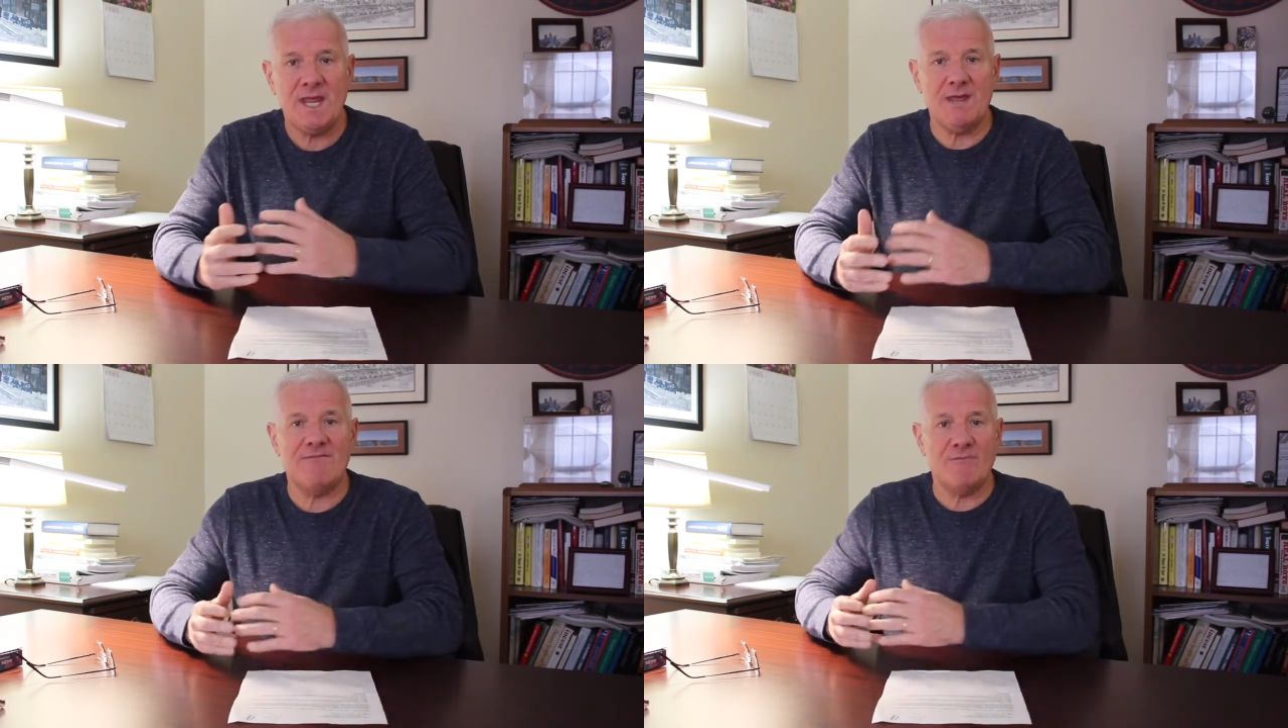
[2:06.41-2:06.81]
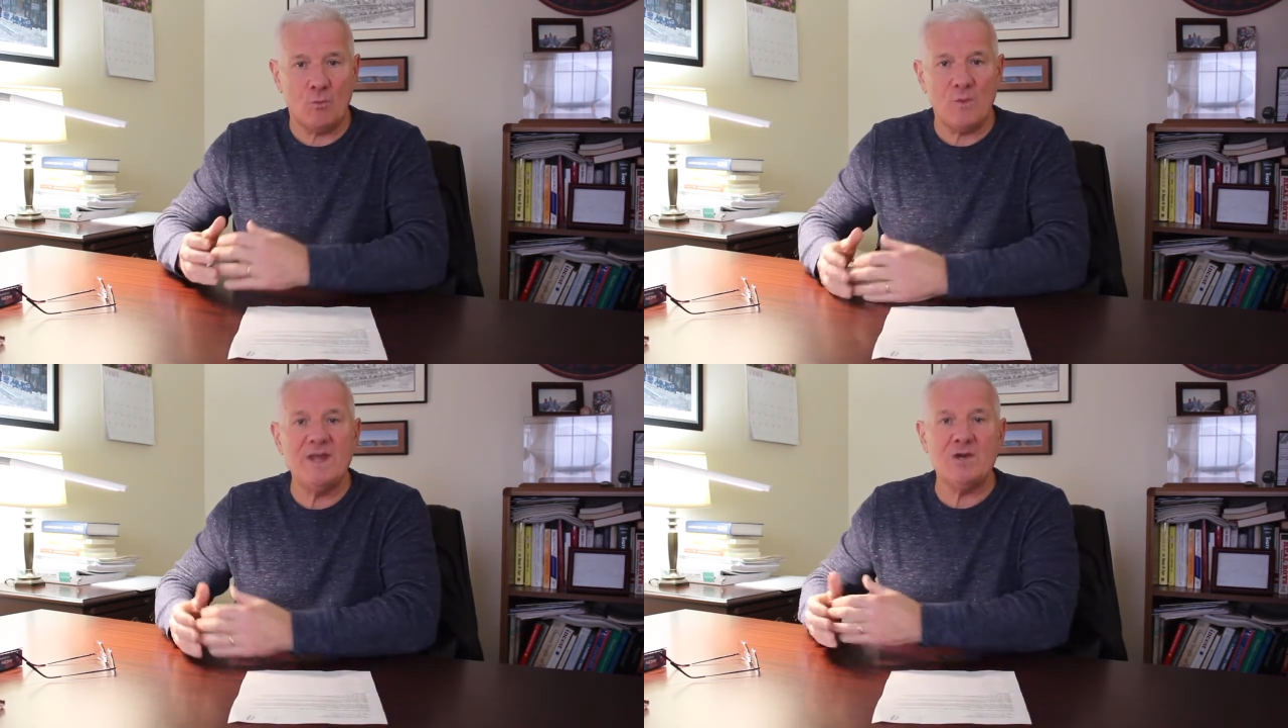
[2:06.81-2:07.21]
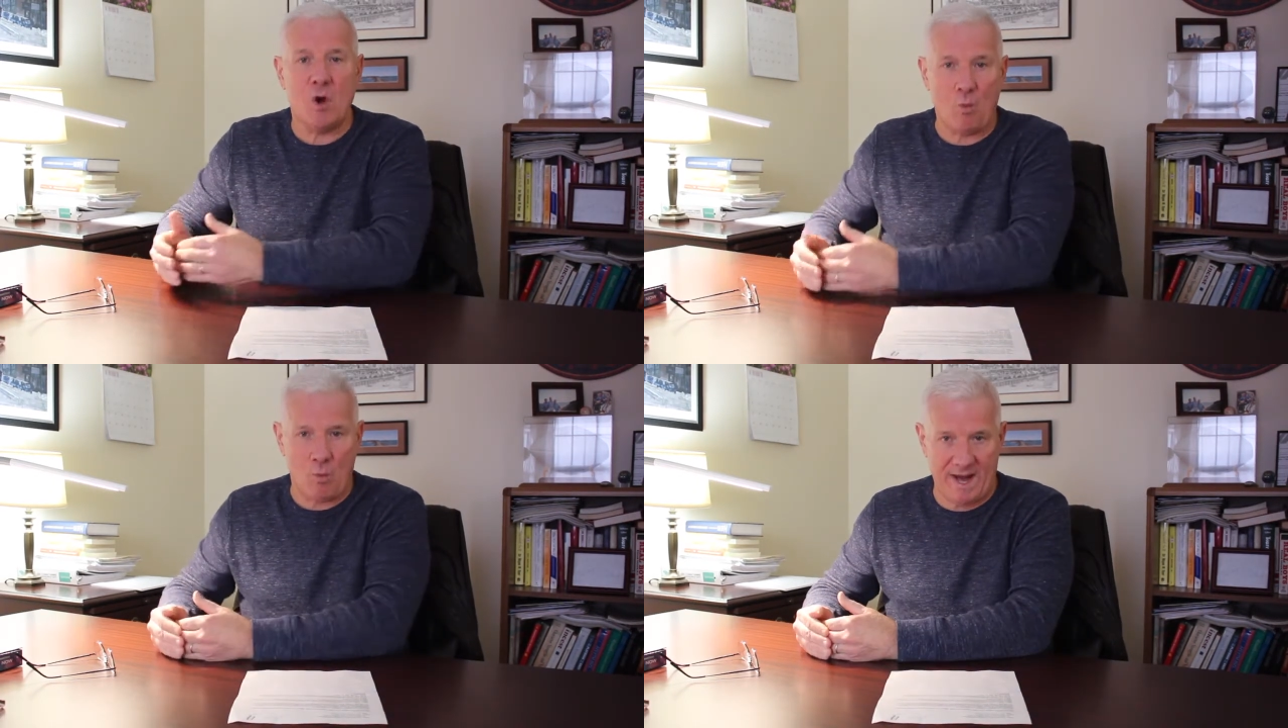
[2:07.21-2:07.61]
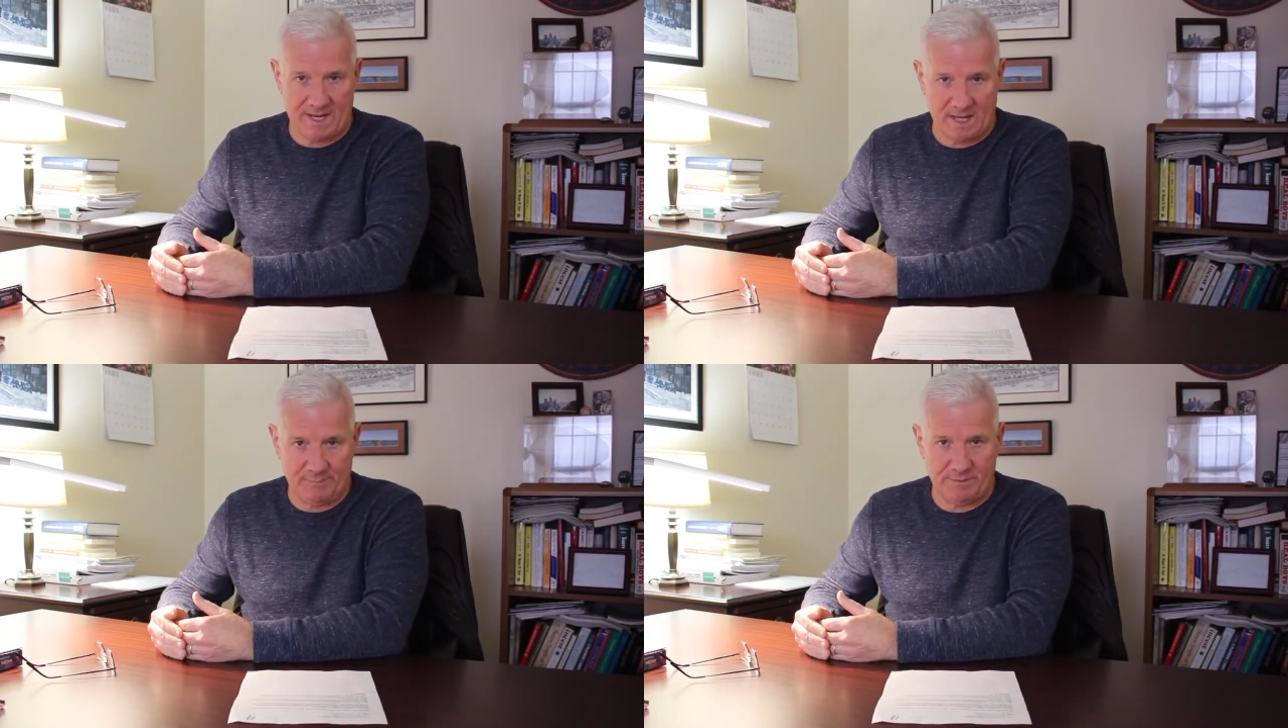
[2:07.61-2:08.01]
if we don't
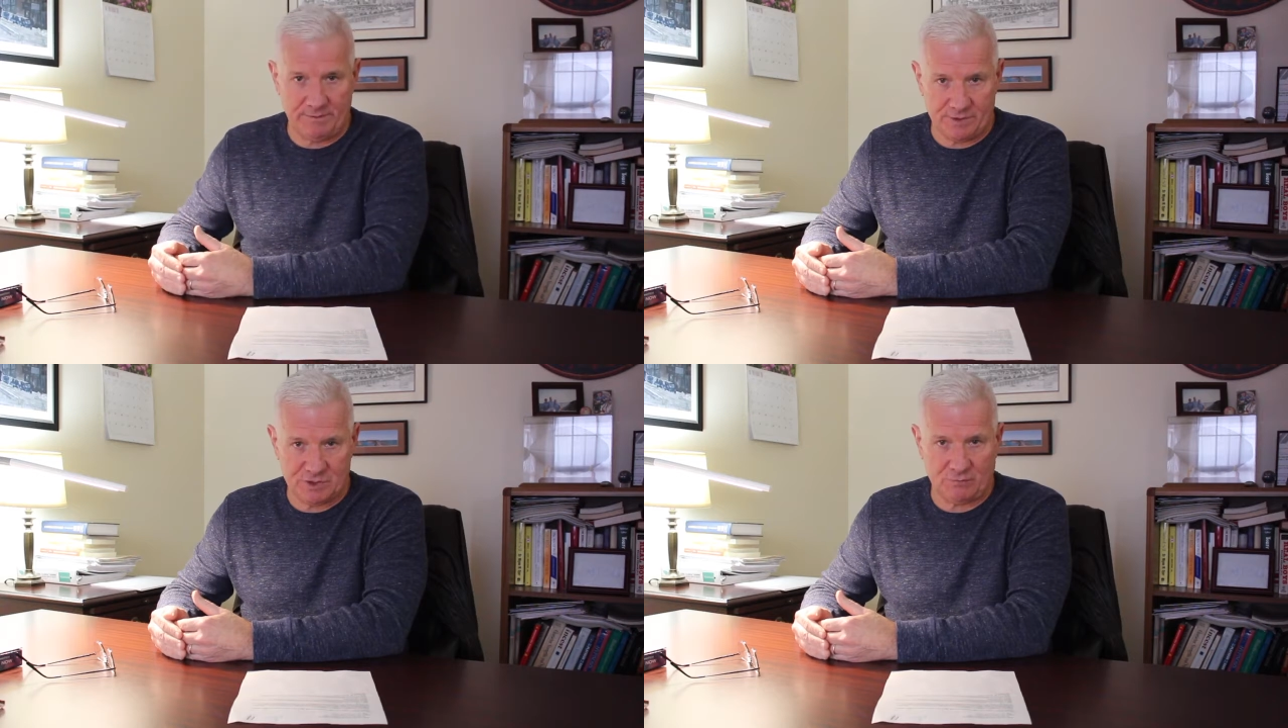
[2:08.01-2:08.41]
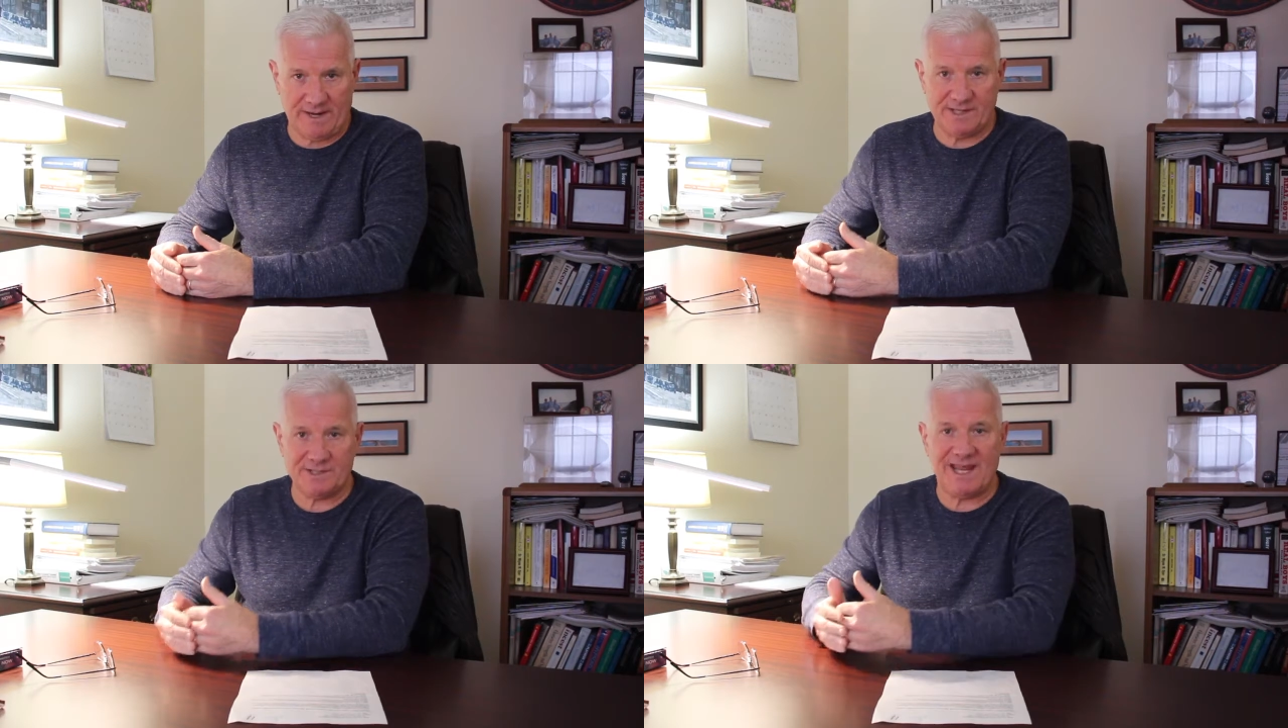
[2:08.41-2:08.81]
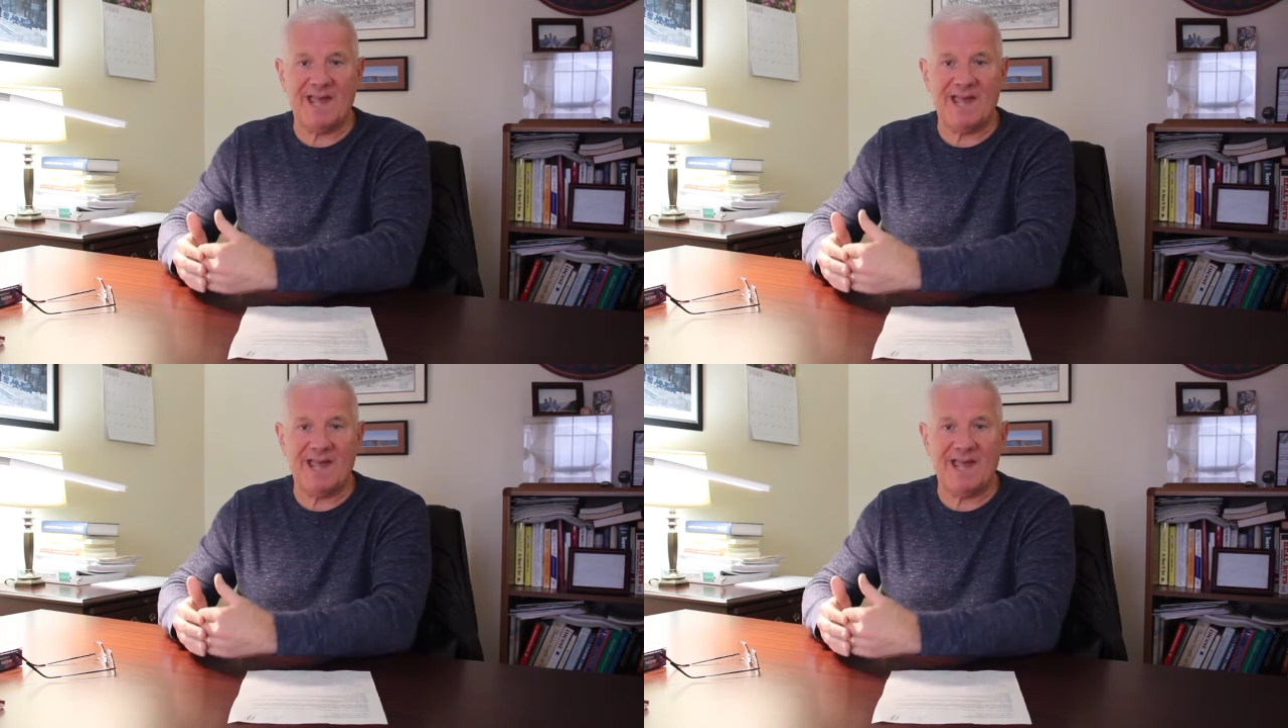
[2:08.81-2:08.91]
wake up to the stress